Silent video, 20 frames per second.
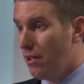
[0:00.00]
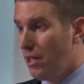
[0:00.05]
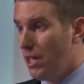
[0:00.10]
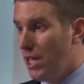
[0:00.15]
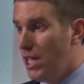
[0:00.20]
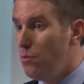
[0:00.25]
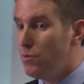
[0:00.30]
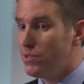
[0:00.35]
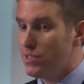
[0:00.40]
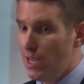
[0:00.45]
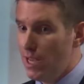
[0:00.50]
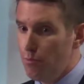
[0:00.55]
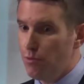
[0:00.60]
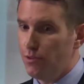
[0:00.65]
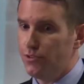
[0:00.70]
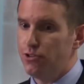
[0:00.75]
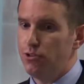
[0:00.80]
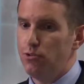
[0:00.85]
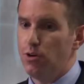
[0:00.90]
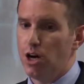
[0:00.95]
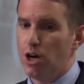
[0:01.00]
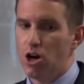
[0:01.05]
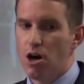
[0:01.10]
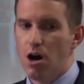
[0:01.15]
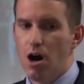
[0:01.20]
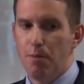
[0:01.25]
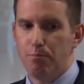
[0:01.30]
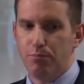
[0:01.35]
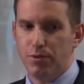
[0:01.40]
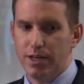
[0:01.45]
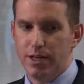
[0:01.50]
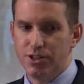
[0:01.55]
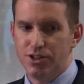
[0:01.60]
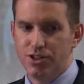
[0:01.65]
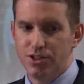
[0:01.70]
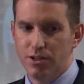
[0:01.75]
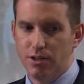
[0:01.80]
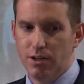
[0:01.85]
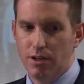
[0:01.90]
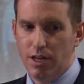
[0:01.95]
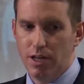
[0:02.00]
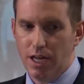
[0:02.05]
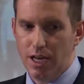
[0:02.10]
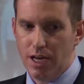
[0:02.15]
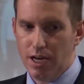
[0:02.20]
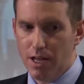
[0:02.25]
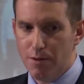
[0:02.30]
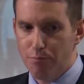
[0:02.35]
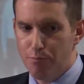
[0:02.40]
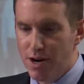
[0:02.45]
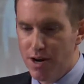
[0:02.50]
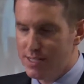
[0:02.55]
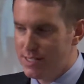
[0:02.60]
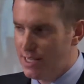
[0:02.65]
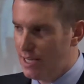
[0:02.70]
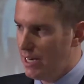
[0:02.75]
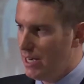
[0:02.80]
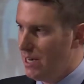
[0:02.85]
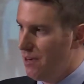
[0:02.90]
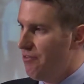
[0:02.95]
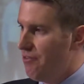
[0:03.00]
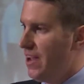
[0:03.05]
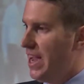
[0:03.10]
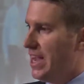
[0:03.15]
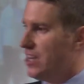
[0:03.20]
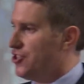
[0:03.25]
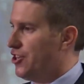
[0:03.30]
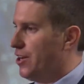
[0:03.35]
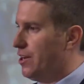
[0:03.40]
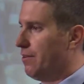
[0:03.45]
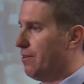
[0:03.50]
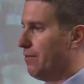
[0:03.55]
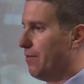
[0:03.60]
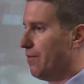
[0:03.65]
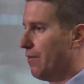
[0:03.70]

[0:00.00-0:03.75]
he was able to accomplish in an unprecedented fashion.